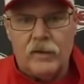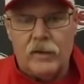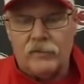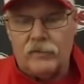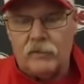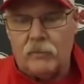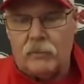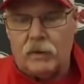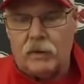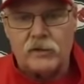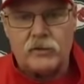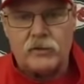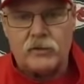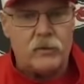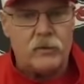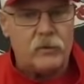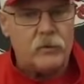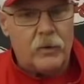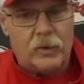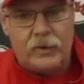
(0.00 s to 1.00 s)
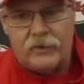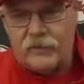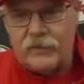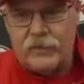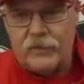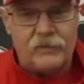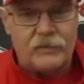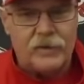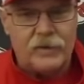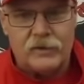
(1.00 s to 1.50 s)
a blessed room right
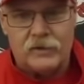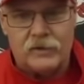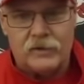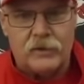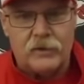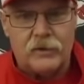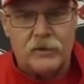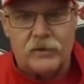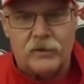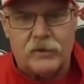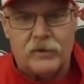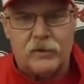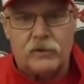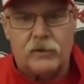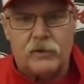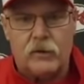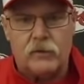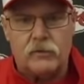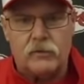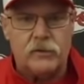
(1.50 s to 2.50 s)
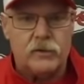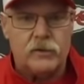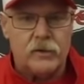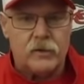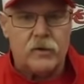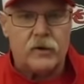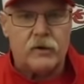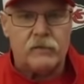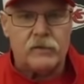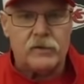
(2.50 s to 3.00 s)
there. They've got some good coaches in
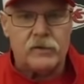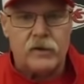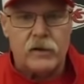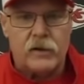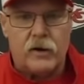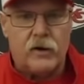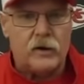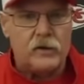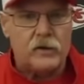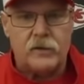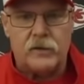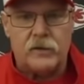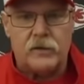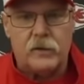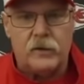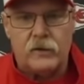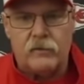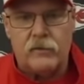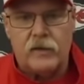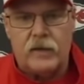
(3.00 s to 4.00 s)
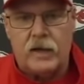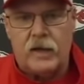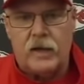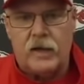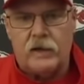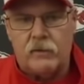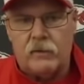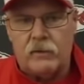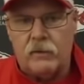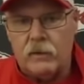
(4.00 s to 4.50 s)
there. Obviously, Eric's in there every
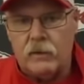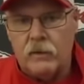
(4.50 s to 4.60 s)
day. And,